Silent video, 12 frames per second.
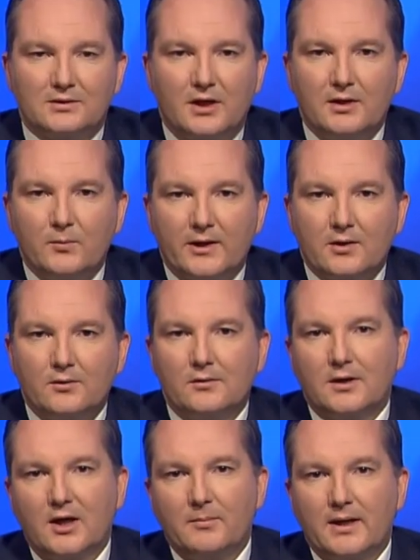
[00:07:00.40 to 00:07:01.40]
Tony, we can
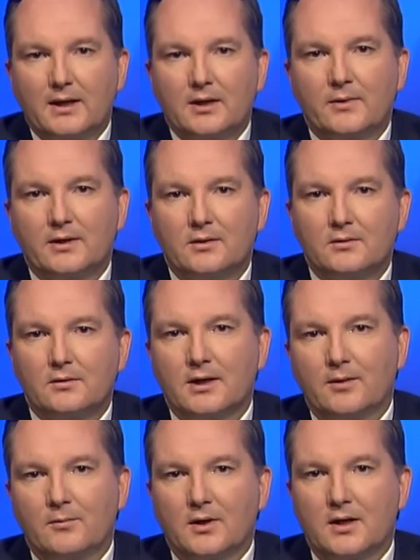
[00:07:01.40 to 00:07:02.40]
all go back and we can look
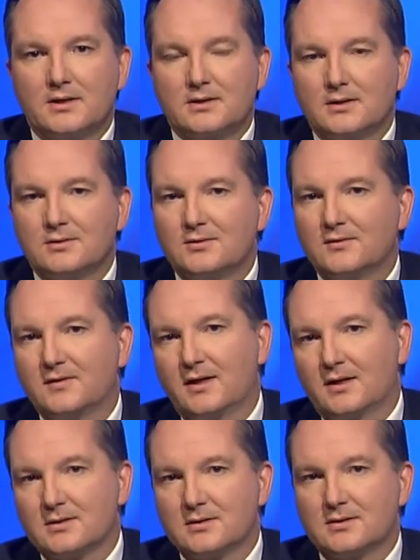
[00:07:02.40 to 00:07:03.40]
at what I said in
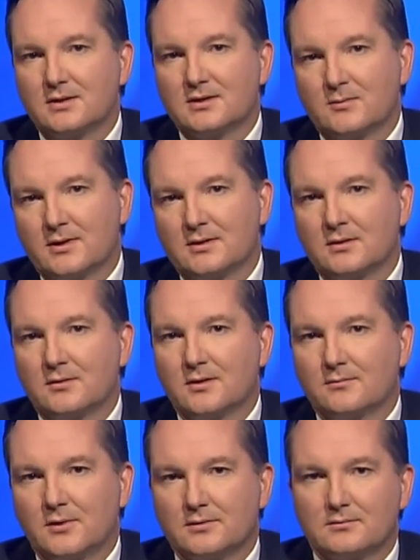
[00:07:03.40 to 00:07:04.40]
2006. We can look
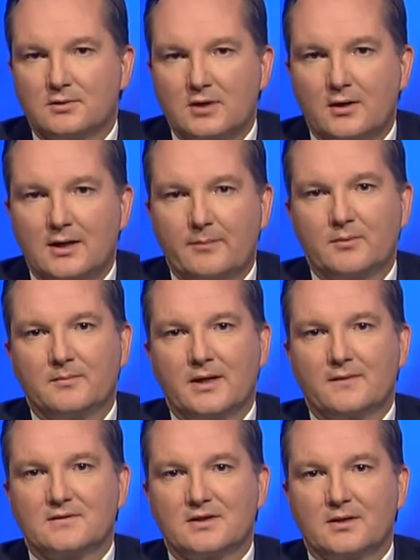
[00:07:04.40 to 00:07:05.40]
at what Tony Abbott
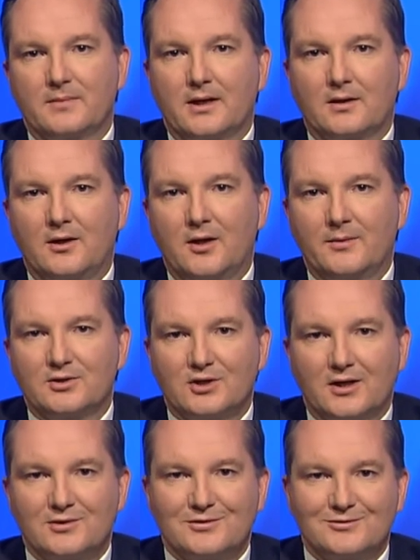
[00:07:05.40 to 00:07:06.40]
may have said about climate
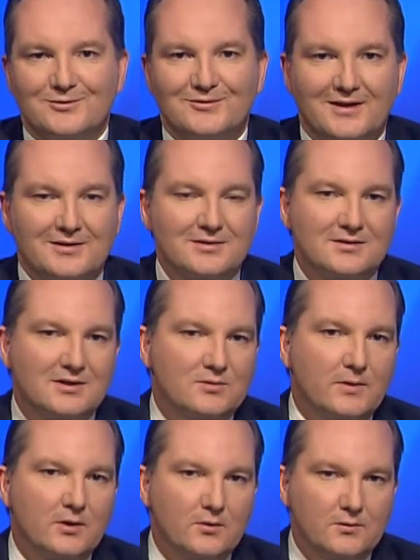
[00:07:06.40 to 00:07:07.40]
change in
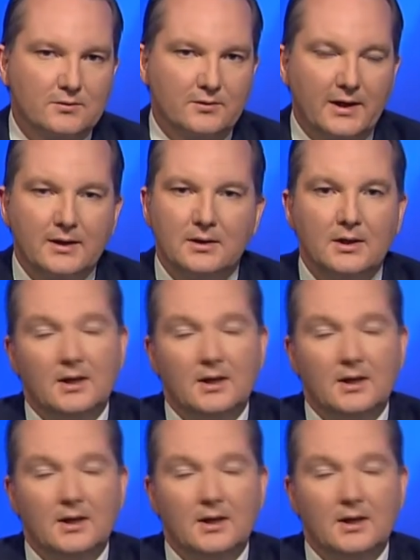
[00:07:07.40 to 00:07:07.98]
2006. We can all do that.